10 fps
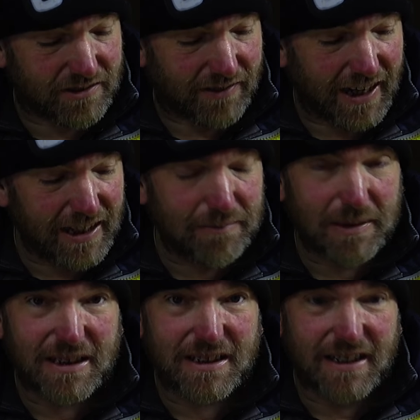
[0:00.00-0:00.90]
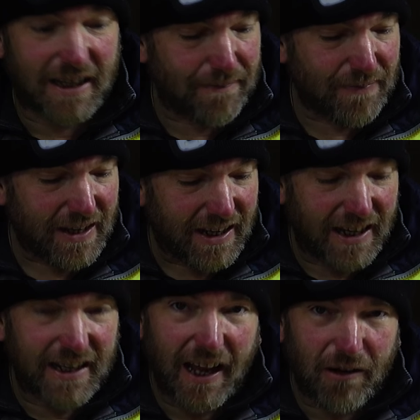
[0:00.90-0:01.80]
to rain, but
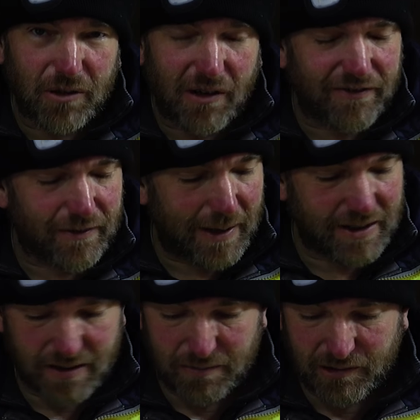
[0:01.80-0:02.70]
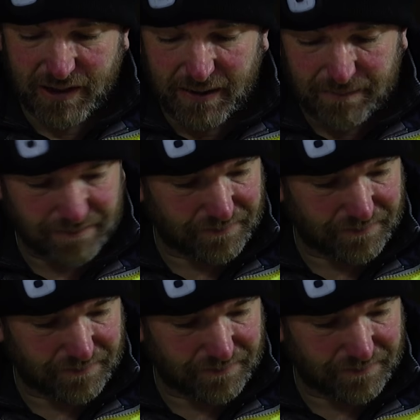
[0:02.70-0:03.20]
it held off for most of the morning.